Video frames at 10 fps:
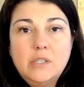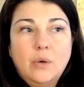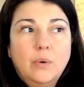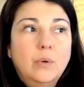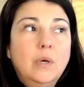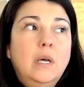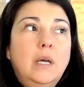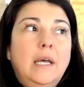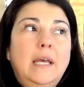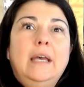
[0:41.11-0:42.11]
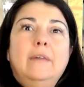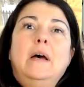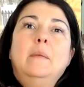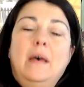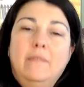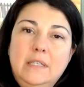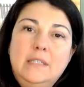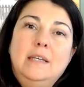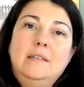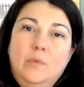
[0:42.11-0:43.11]
So if I'm having to
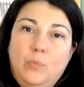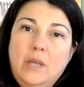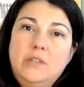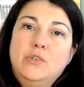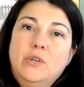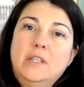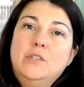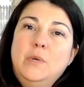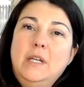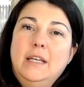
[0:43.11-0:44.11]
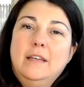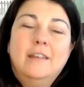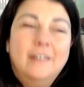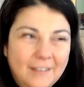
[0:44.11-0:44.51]
take deep breaths during this reading,